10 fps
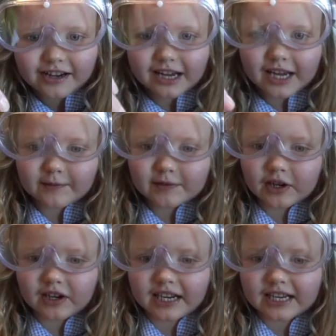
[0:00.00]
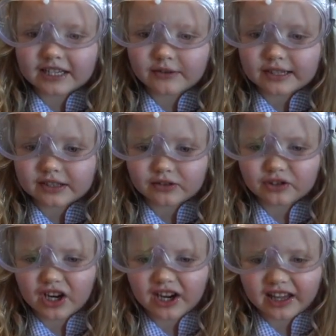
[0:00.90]
Keep doing it until it's all
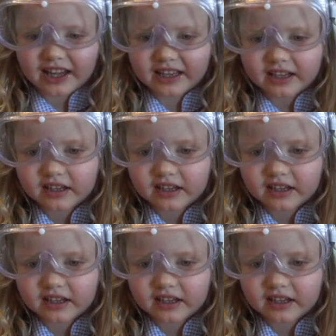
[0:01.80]
lucky.